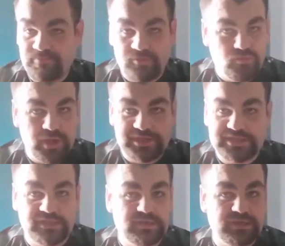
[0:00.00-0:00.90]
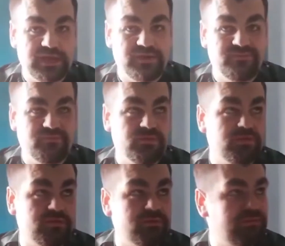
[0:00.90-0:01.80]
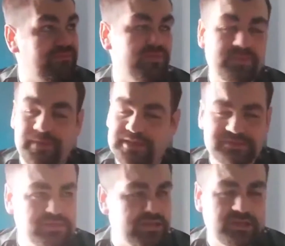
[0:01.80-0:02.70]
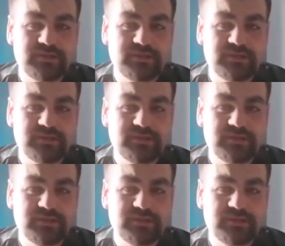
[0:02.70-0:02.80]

The way I said the day, Everton were the best today.